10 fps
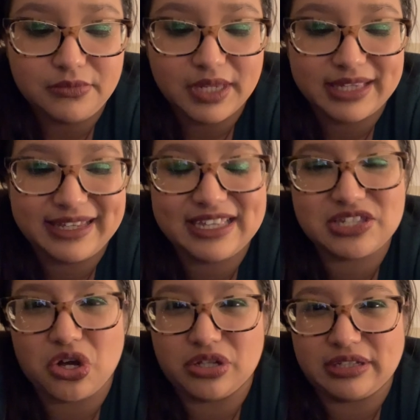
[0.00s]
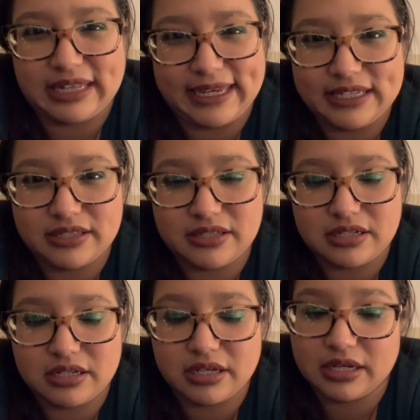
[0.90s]
I think it's called Glazed,
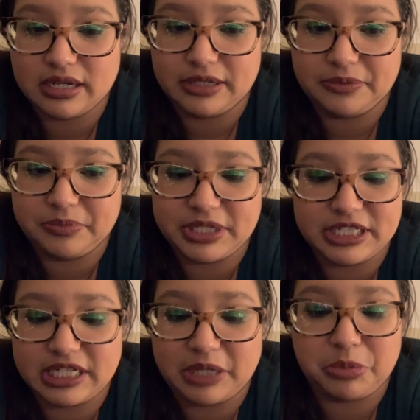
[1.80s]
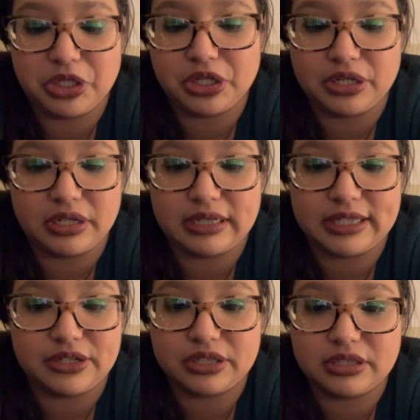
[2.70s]
but it's like pure
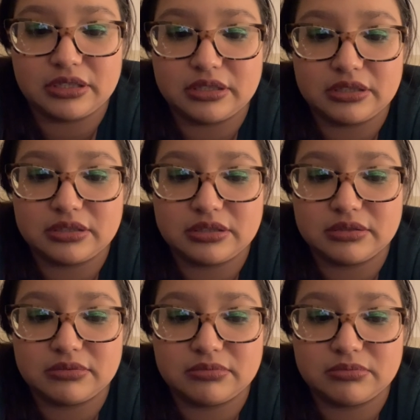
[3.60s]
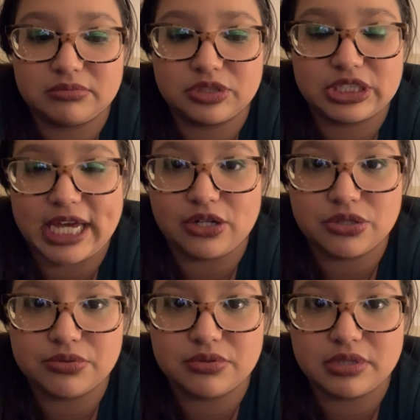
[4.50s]
glitter
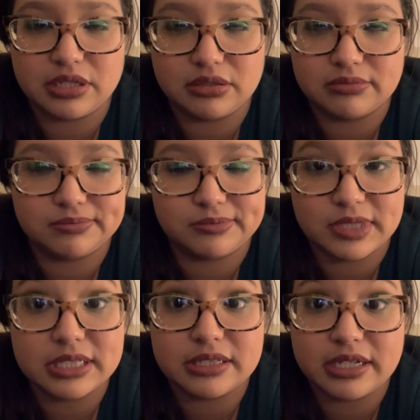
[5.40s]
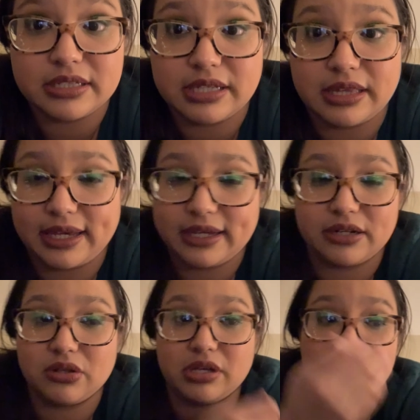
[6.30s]
shadows, and it's nice. I like it a
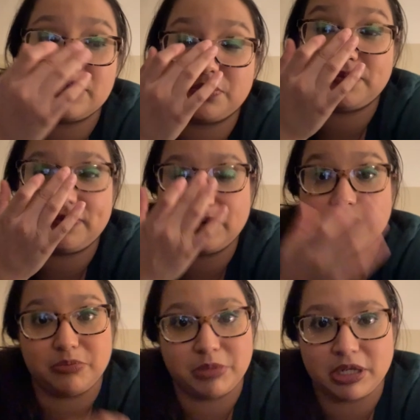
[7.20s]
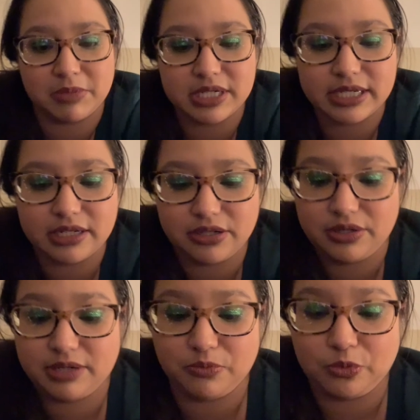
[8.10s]
lot. It's really pigmented. You
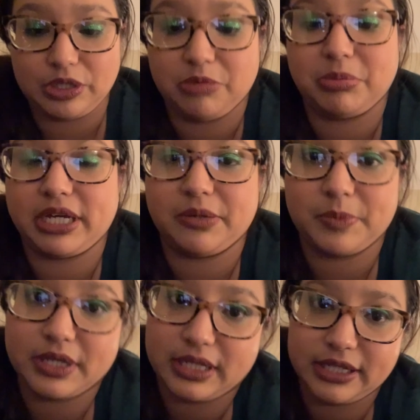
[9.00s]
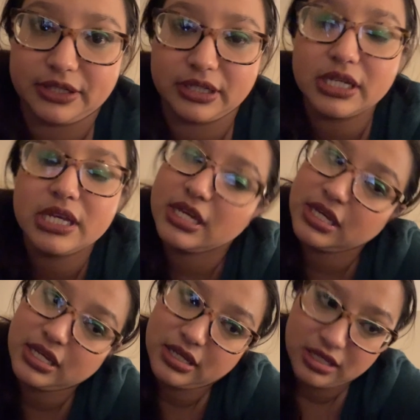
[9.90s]
can really pick up the glitter.
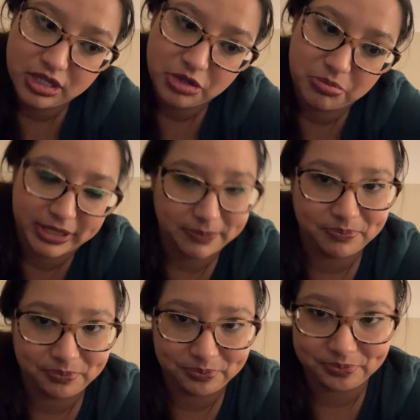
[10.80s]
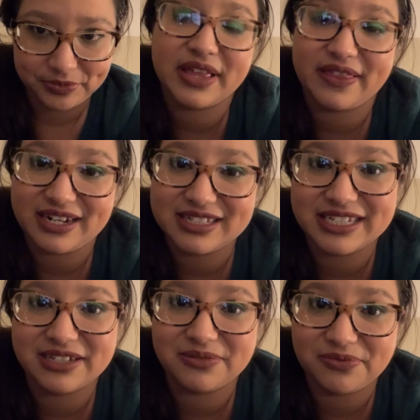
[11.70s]
But that is
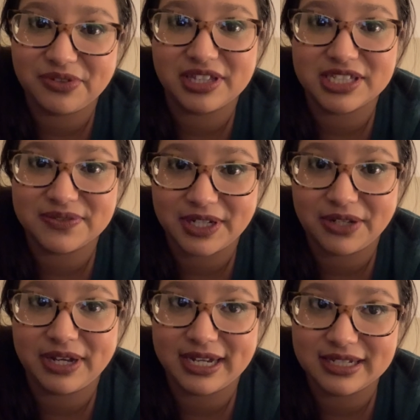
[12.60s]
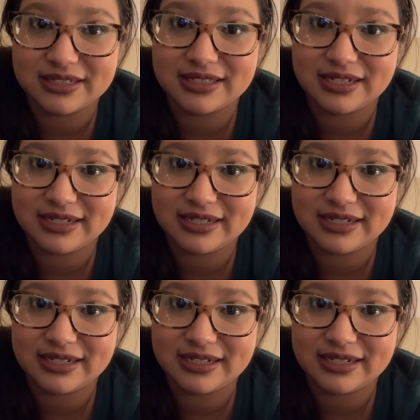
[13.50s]
it for this video, guys.